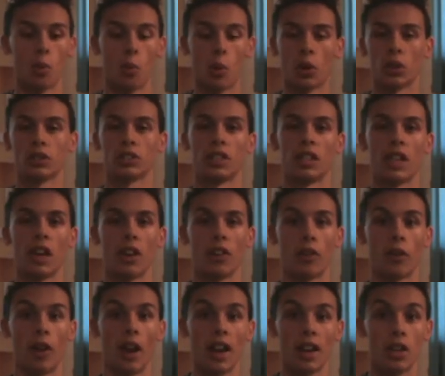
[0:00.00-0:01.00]
work
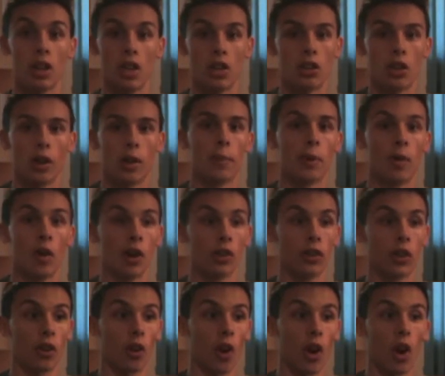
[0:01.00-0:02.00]
together. And don't get me wrong,
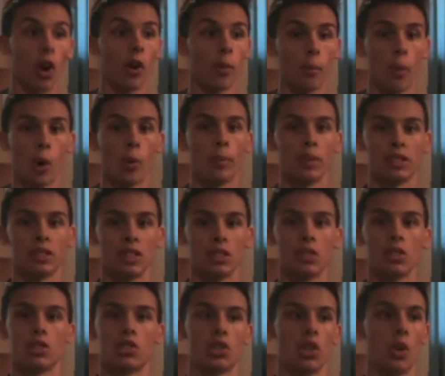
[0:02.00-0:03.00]
there are moments in
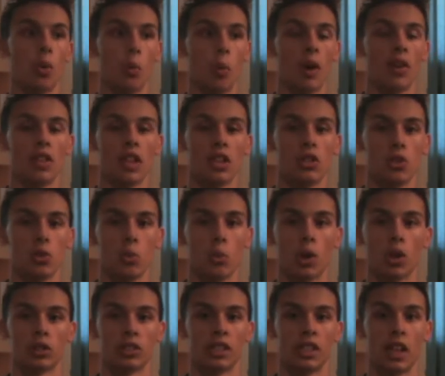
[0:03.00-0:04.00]
this show where they do
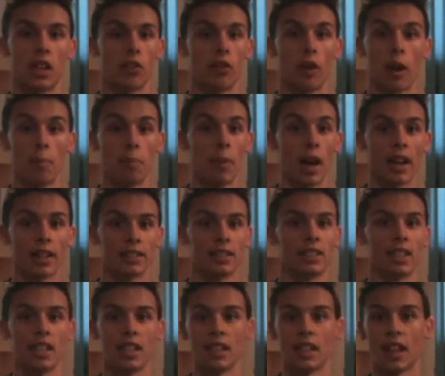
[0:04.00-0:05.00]
work together. I'm not
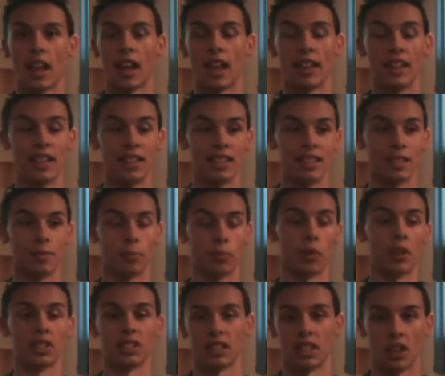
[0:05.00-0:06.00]
saying that isn't
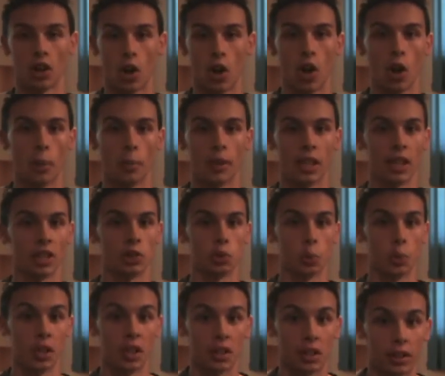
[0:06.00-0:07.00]
present at all because
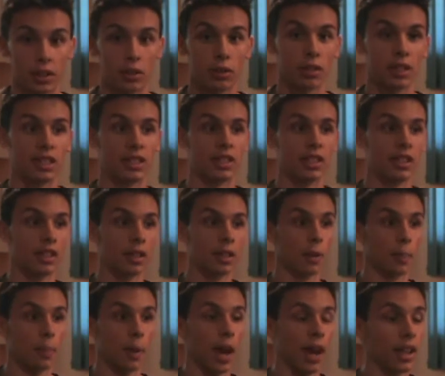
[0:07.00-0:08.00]
we clearly see it in
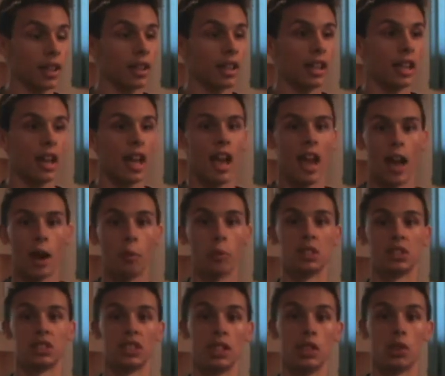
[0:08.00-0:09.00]
the pilot and we
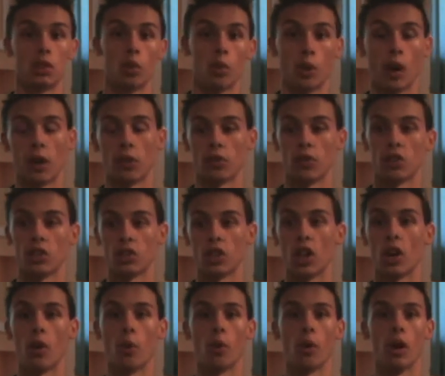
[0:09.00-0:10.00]
see it throughout the
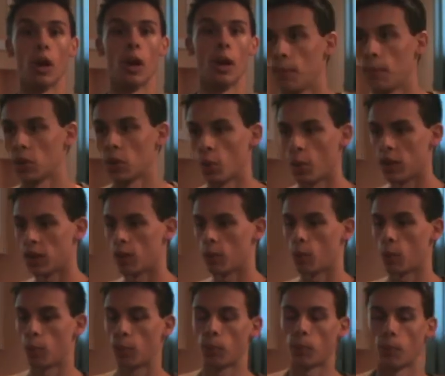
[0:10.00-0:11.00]
show. But the way they
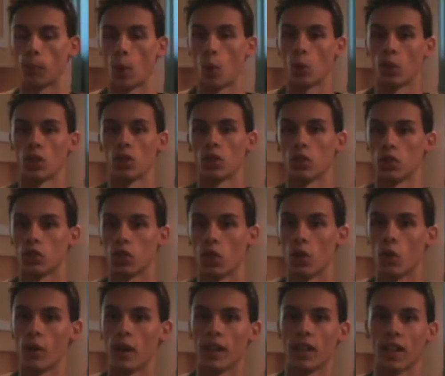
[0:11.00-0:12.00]
were promoting the
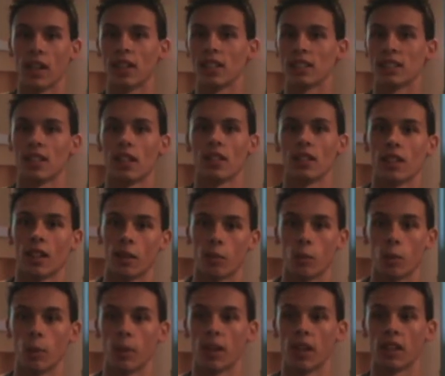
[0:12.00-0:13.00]
show, it kind of sounded like
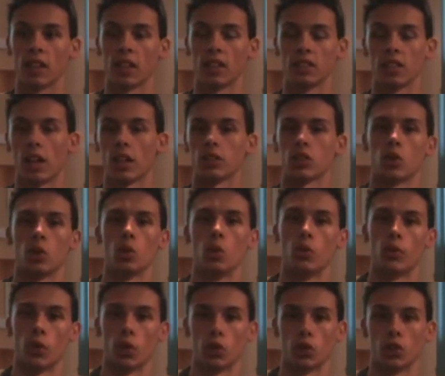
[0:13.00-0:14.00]
we were getting a Doctor Who
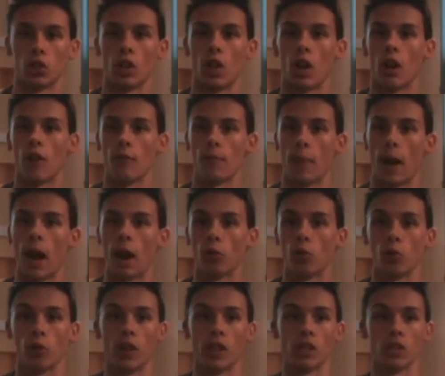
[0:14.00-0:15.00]
version of
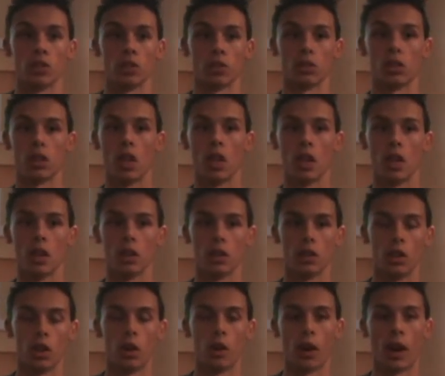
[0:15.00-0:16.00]
Power Rangers
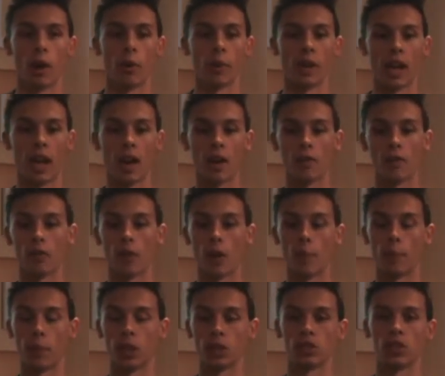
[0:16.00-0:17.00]
you know, how we have a
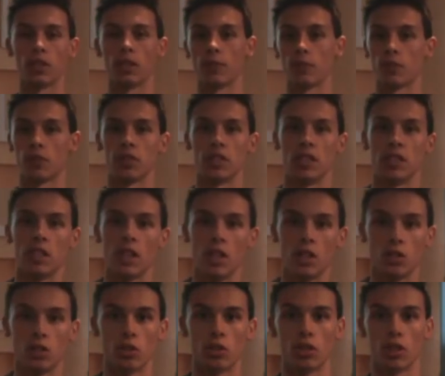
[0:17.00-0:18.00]
bunch of different
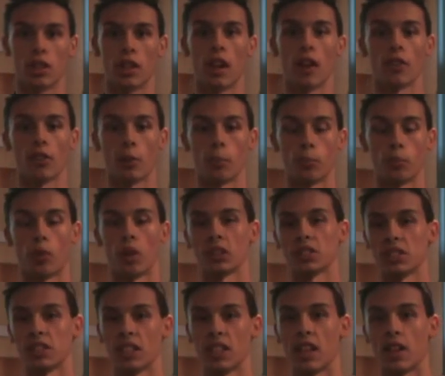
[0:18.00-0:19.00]
teenagers and now they're brought
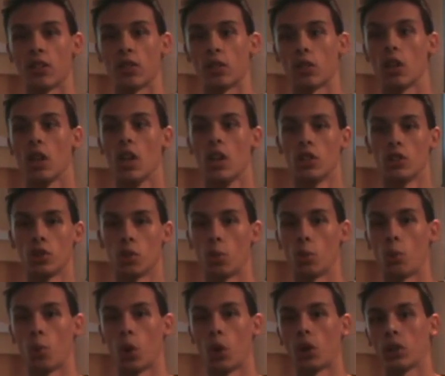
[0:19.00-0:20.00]
together to
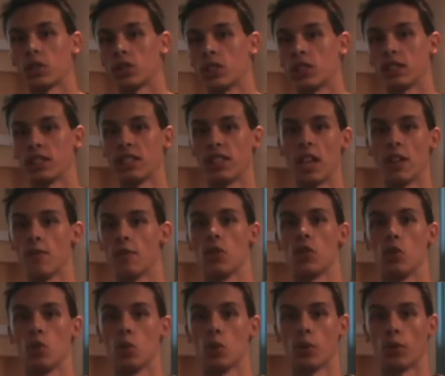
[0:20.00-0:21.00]
work to save the
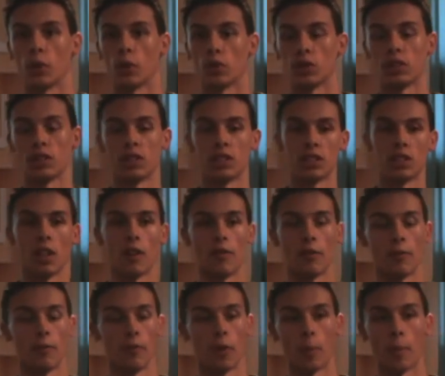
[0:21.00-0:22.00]
universe and
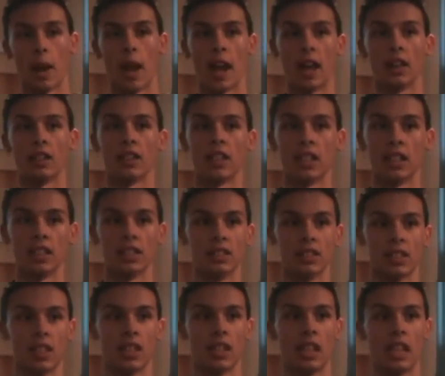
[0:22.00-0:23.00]
stuff from
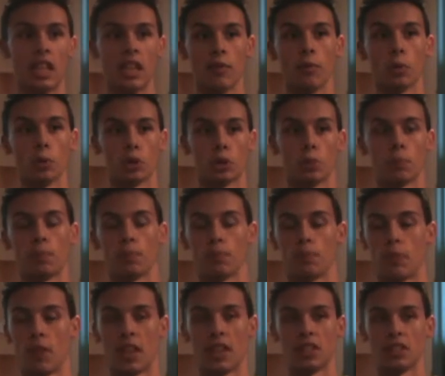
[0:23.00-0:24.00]
aliens and evil
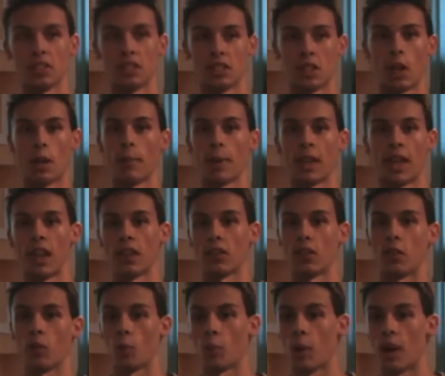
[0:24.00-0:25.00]
things coming at
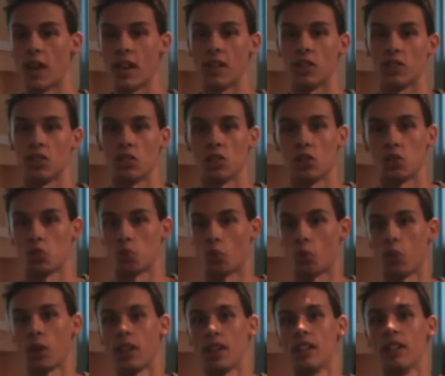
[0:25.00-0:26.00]
their way to
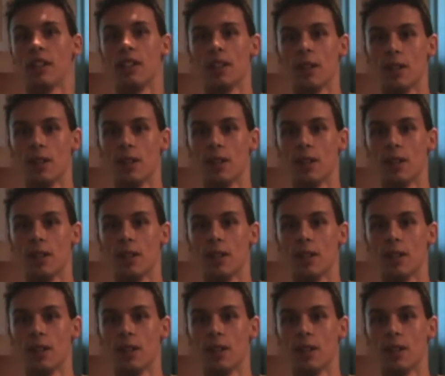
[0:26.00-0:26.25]
destroy